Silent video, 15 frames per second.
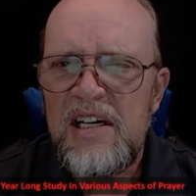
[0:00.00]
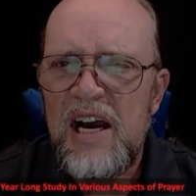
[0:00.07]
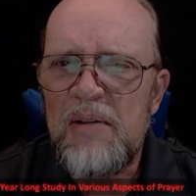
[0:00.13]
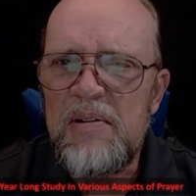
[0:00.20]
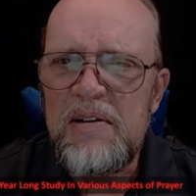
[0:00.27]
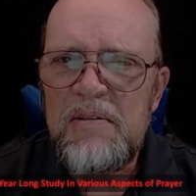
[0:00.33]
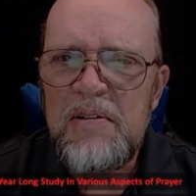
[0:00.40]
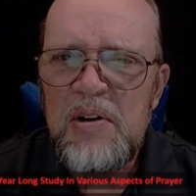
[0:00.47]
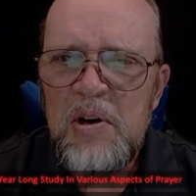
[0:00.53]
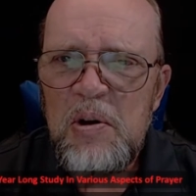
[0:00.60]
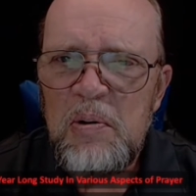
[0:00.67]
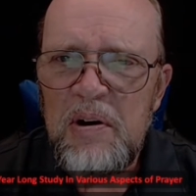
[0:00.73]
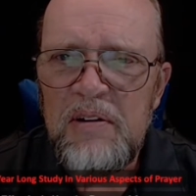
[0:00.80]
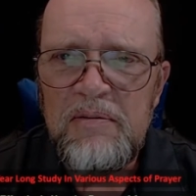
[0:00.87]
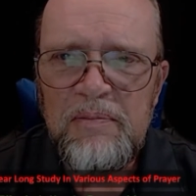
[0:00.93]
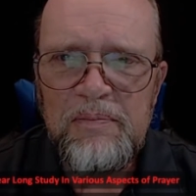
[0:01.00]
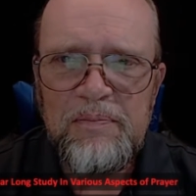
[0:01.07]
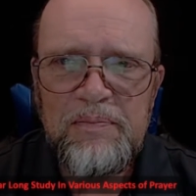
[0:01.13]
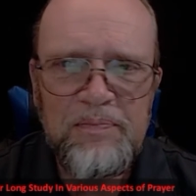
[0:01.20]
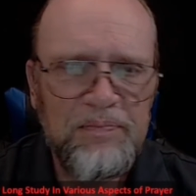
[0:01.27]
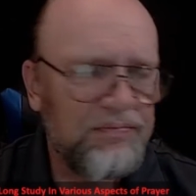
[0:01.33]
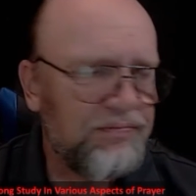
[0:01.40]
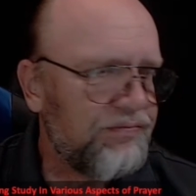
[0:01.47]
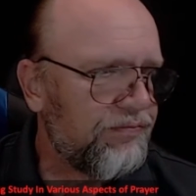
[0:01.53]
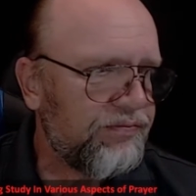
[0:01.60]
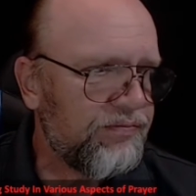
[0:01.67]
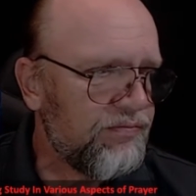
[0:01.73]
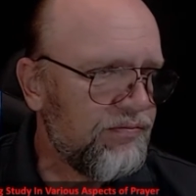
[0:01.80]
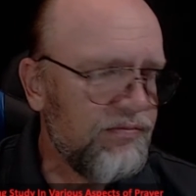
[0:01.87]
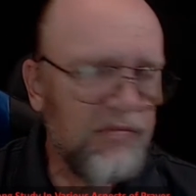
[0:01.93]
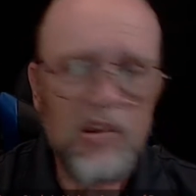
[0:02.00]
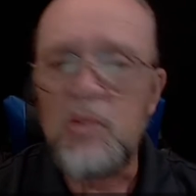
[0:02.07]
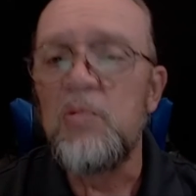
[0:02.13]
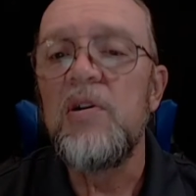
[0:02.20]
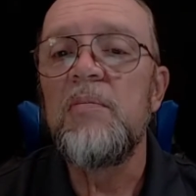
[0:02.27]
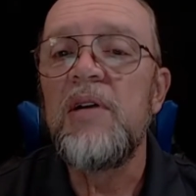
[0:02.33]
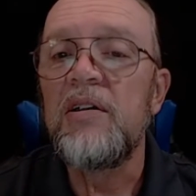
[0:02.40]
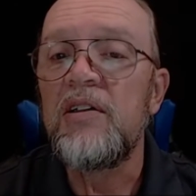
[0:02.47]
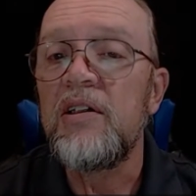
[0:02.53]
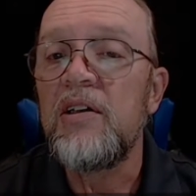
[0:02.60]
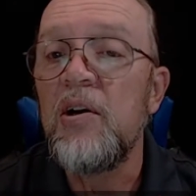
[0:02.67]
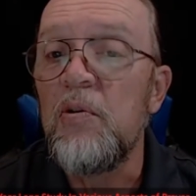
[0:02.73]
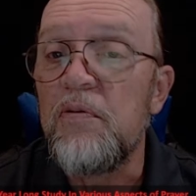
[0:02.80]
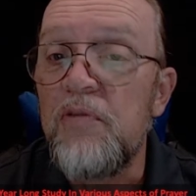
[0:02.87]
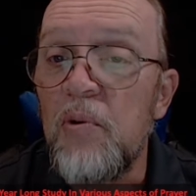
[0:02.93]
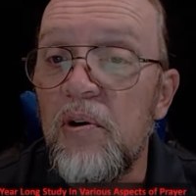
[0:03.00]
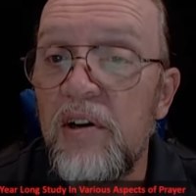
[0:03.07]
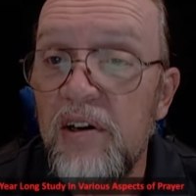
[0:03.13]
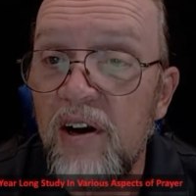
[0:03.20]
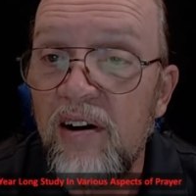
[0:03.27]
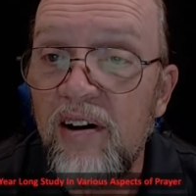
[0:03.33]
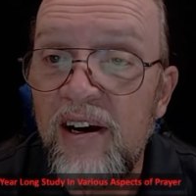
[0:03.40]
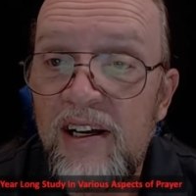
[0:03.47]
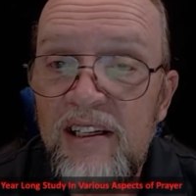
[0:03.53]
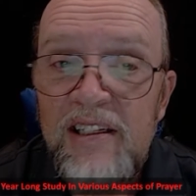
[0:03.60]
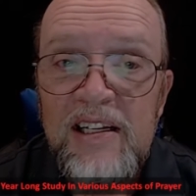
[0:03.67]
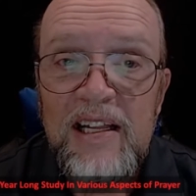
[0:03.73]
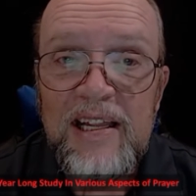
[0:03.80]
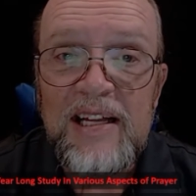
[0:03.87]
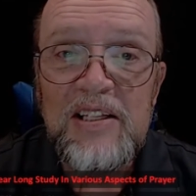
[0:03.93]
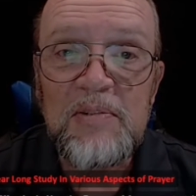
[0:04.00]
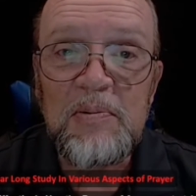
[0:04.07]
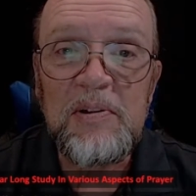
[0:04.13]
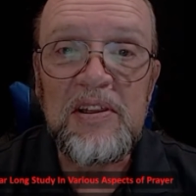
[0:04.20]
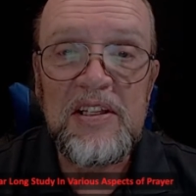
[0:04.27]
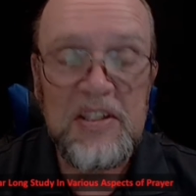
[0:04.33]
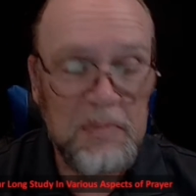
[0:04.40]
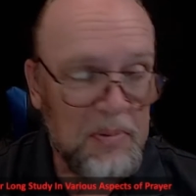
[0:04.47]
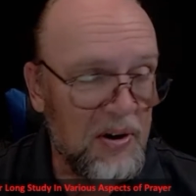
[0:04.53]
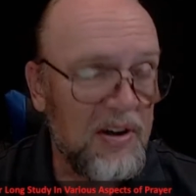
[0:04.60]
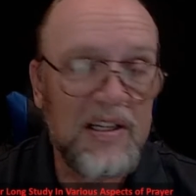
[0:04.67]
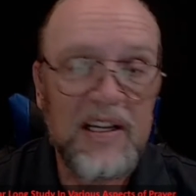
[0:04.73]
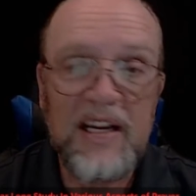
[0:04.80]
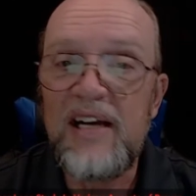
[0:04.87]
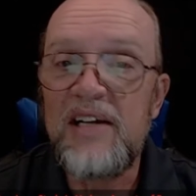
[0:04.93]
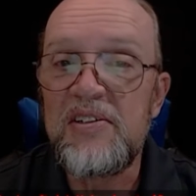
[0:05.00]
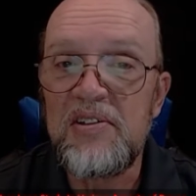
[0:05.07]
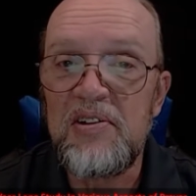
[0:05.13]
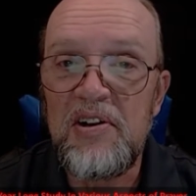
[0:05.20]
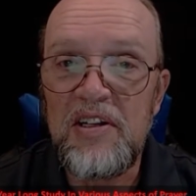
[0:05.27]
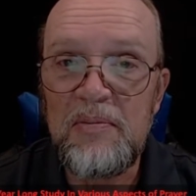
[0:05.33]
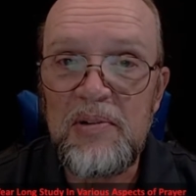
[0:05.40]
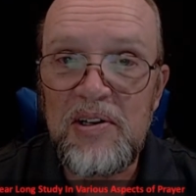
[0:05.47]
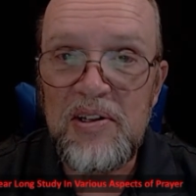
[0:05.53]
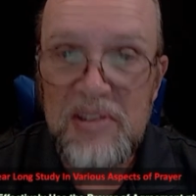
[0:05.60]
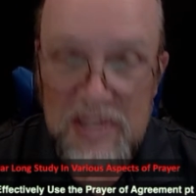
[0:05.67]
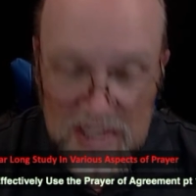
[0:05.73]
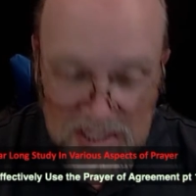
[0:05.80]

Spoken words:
I mean, well, we're about to go for it, all right? That's what these broadcasts are all about.